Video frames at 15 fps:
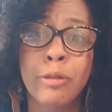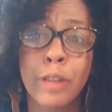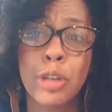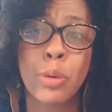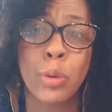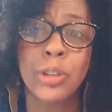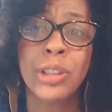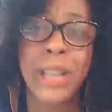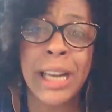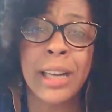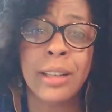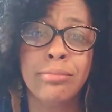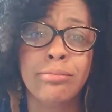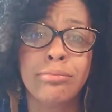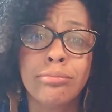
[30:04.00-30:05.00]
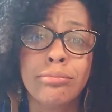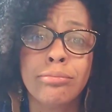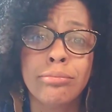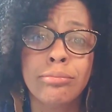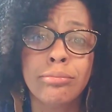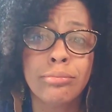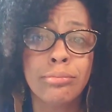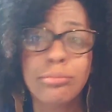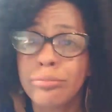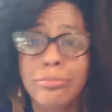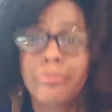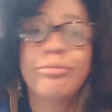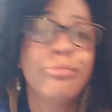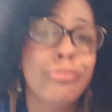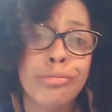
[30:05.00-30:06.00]
rituals at it.
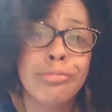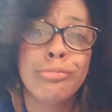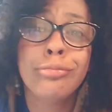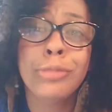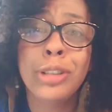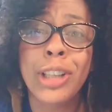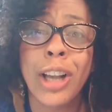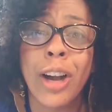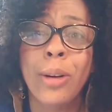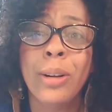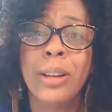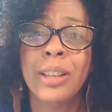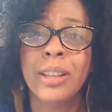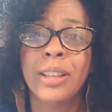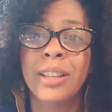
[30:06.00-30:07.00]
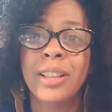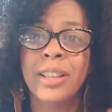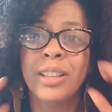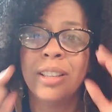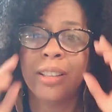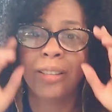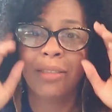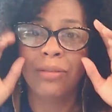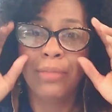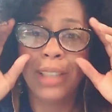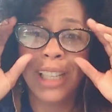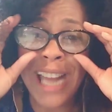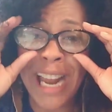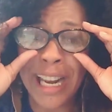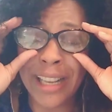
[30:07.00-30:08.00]
So,
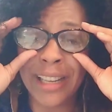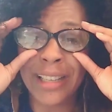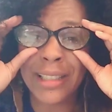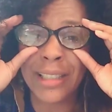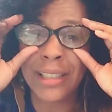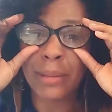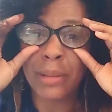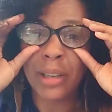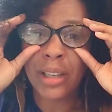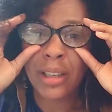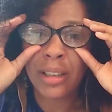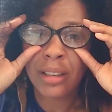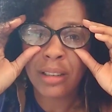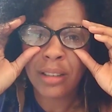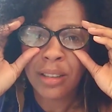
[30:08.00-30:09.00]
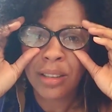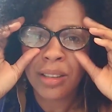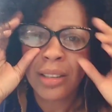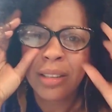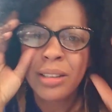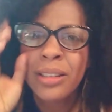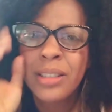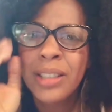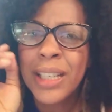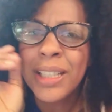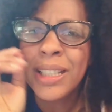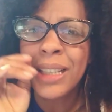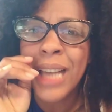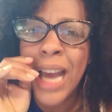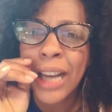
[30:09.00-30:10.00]
Connecticut is the same.
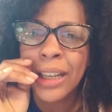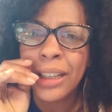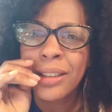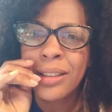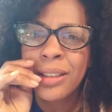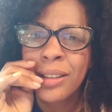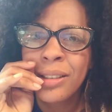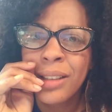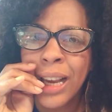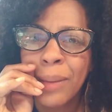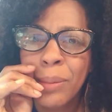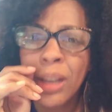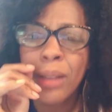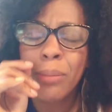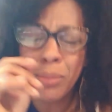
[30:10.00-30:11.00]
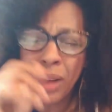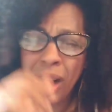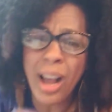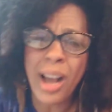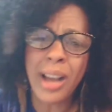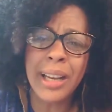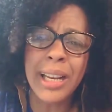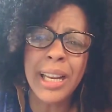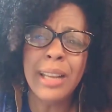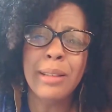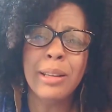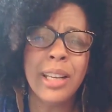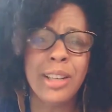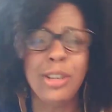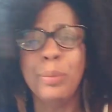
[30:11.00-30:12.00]
Cincinnati is the same. Mahogany,
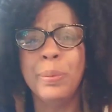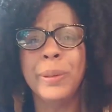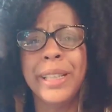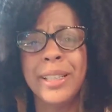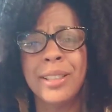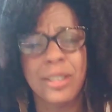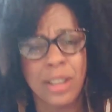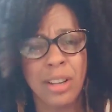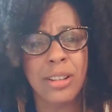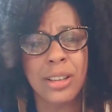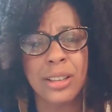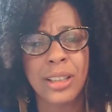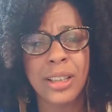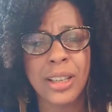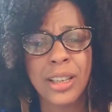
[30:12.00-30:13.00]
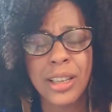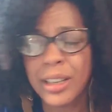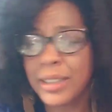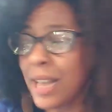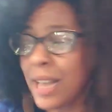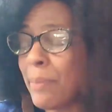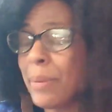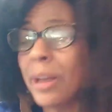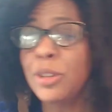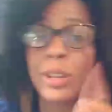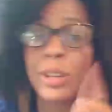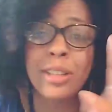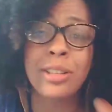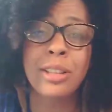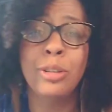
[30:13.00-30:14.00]
can you please look? Because I bet you
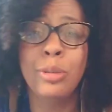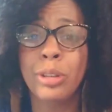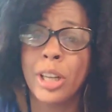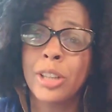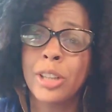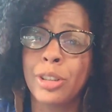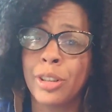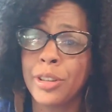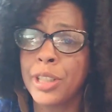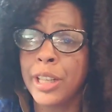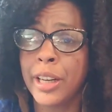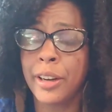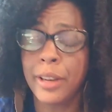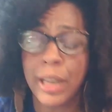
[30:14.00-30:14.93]
there's a New Thought church there,